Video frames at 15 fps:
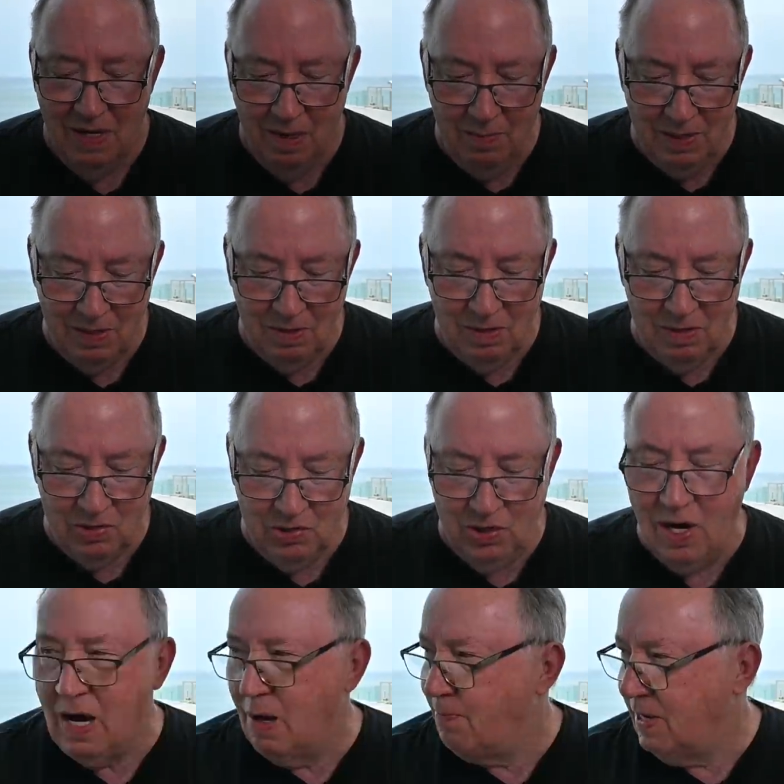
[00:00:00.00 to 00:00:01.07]
i mean there is
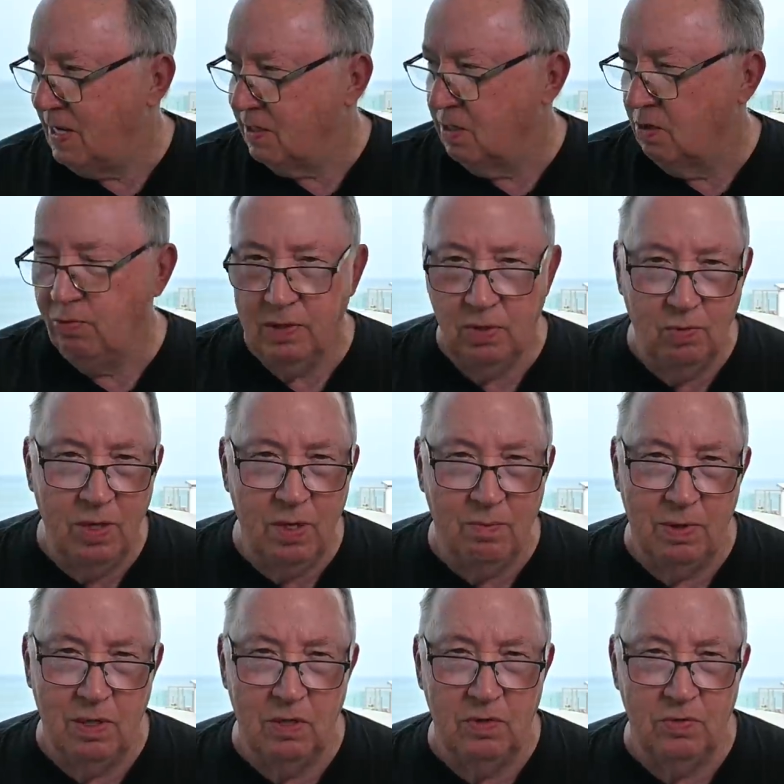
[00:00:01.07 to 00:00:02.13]
chop out there when the wind
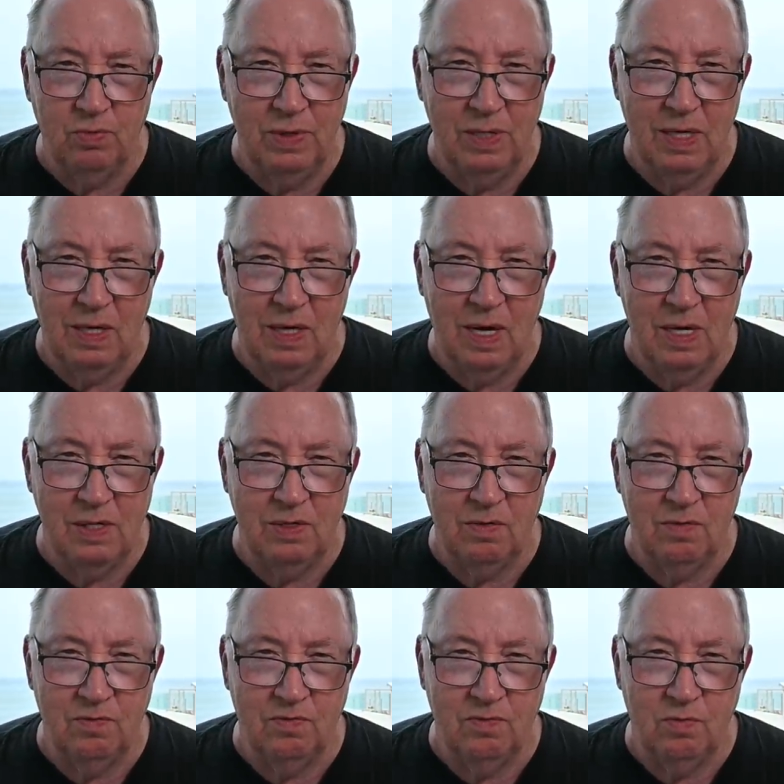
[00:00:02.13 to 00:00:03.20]
blows we get lots
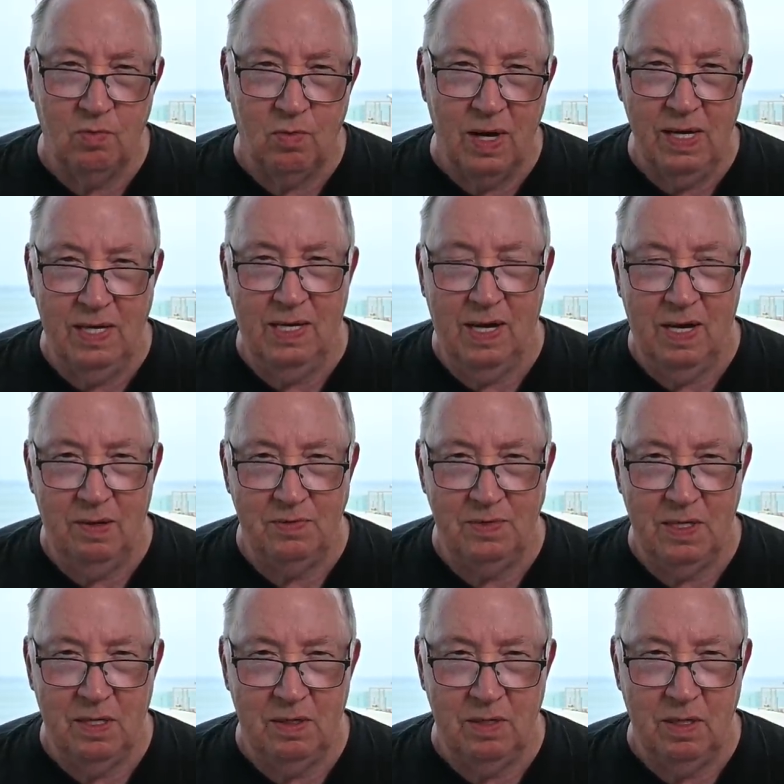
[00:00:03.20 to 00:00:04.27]
of white caps
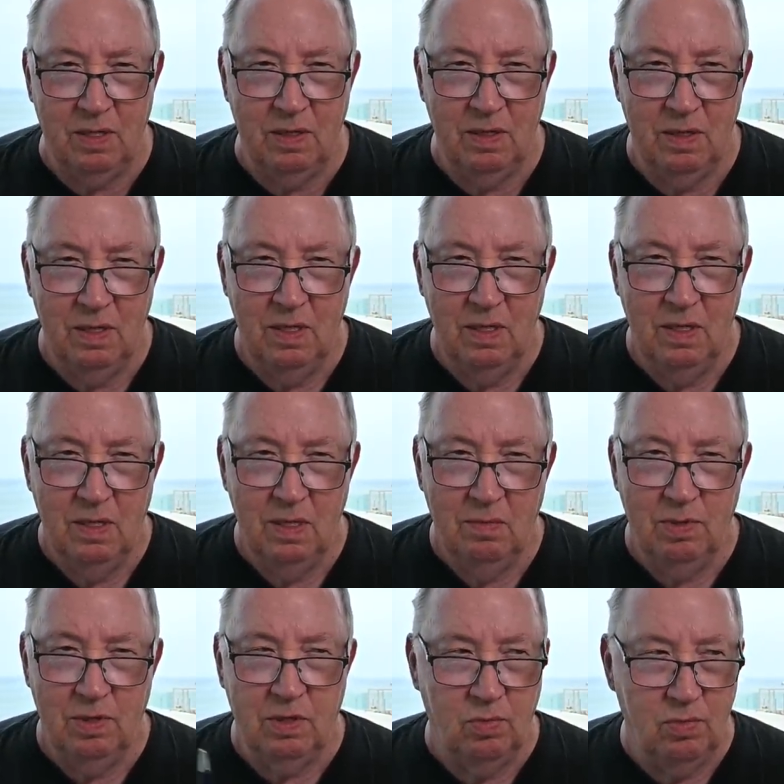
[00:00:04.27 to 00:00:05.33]
out there
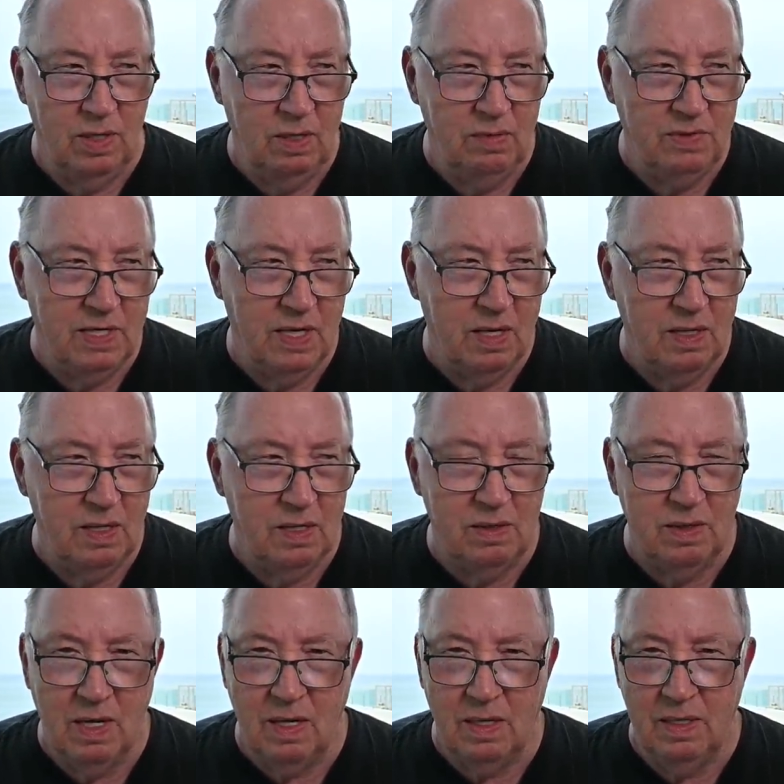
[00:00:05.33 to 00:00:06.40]
but the waves down here are
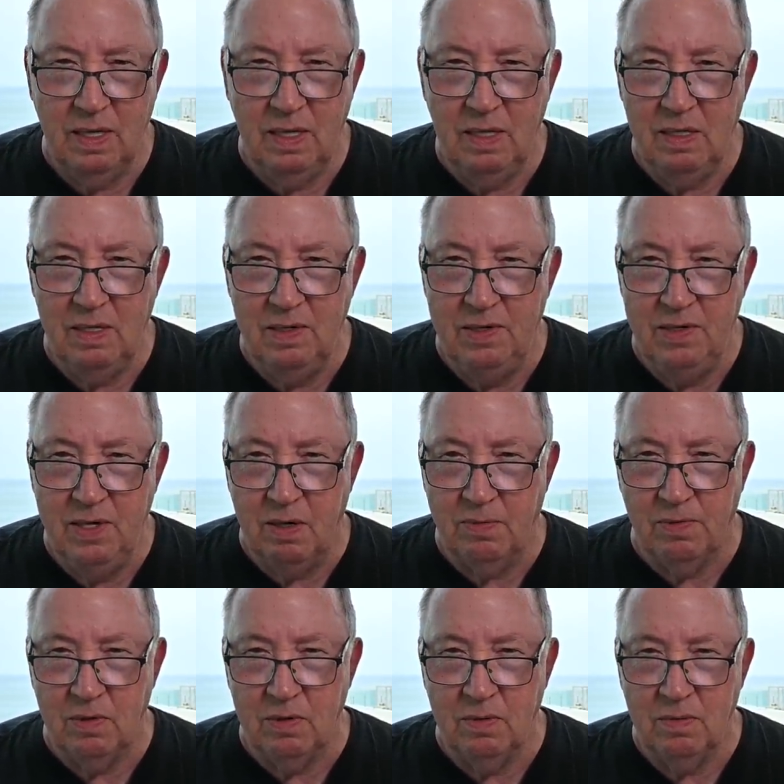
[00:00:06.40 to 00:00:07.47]
not any
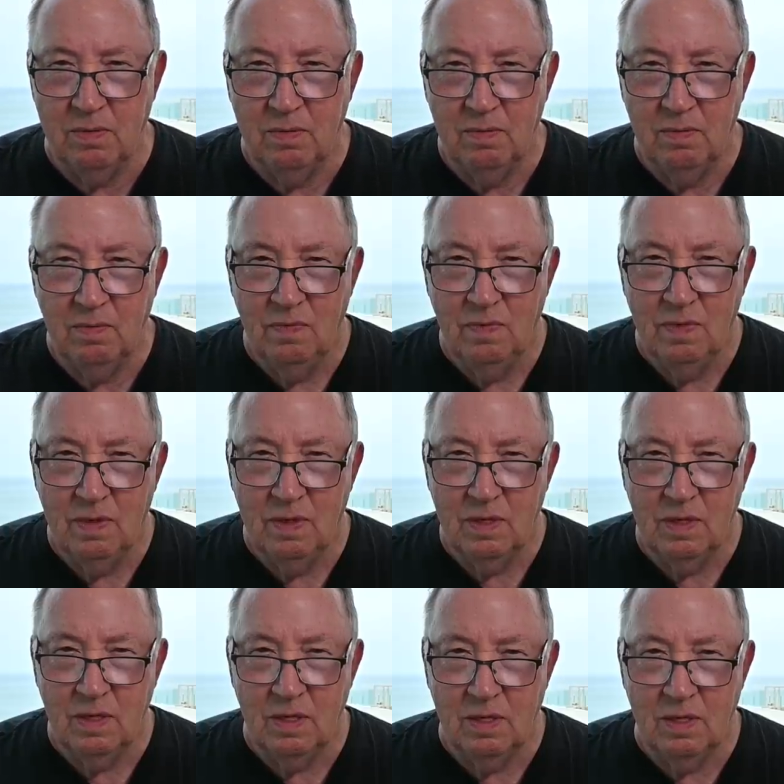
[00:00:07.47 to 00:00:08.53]
different
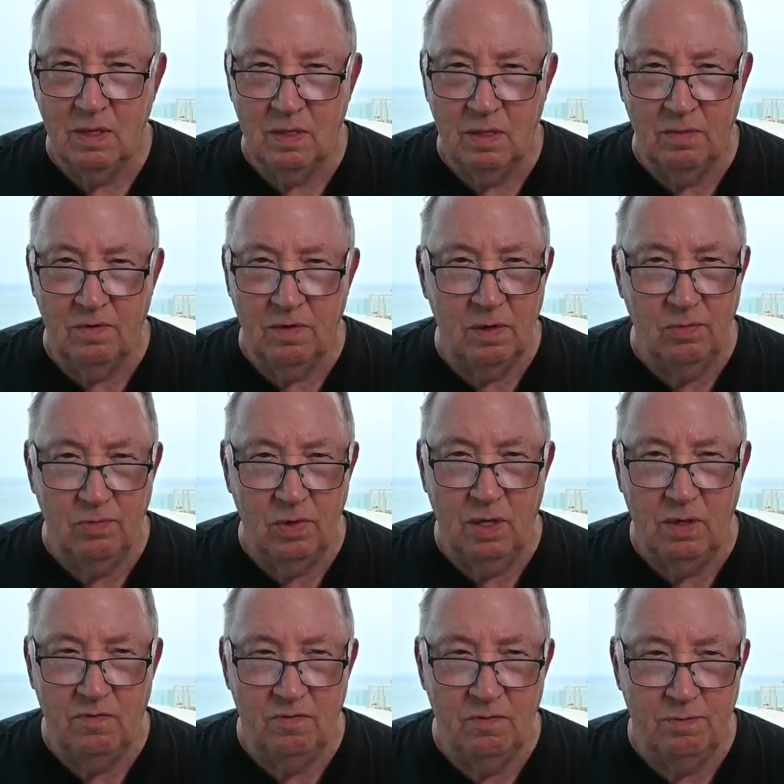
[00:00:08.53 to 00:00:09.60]
they're
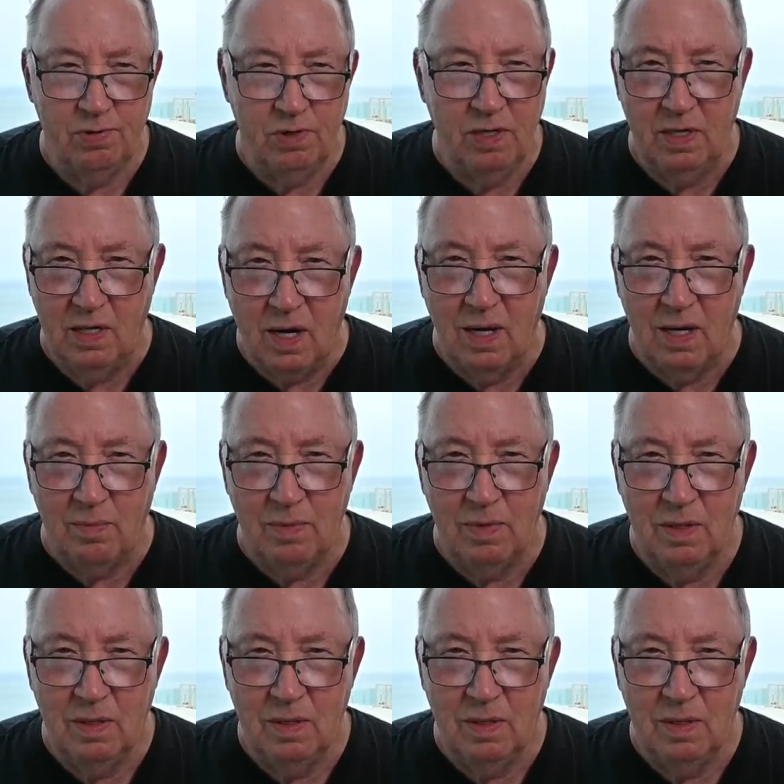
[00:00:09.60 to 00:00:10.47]
really pretty calm